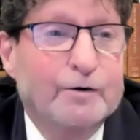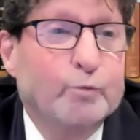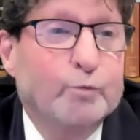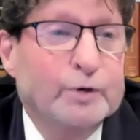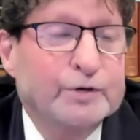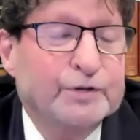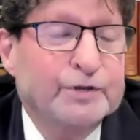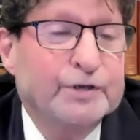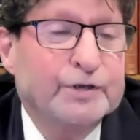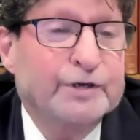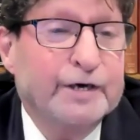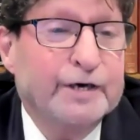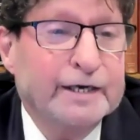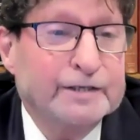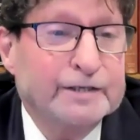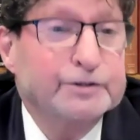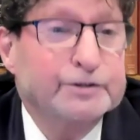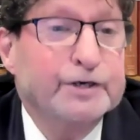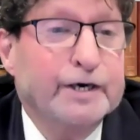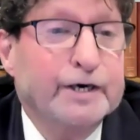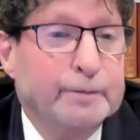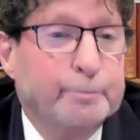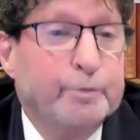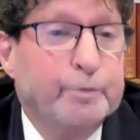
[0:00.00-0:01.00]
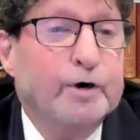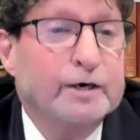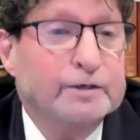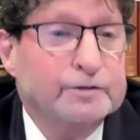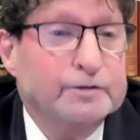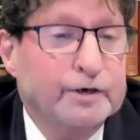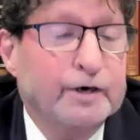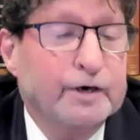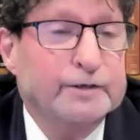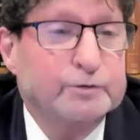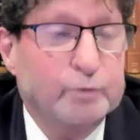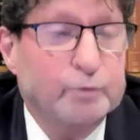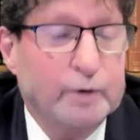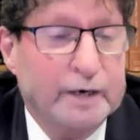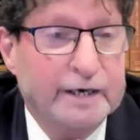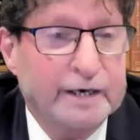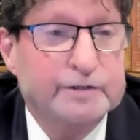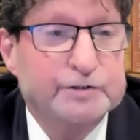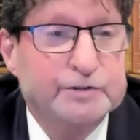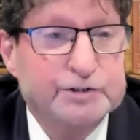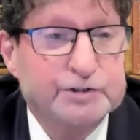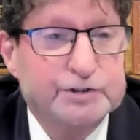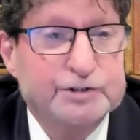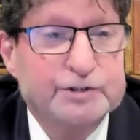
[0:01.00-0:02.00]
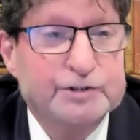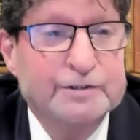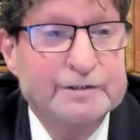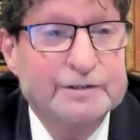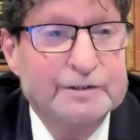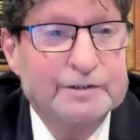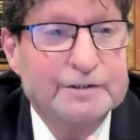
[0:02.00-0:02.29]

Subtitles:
with the anti-apartheid riots.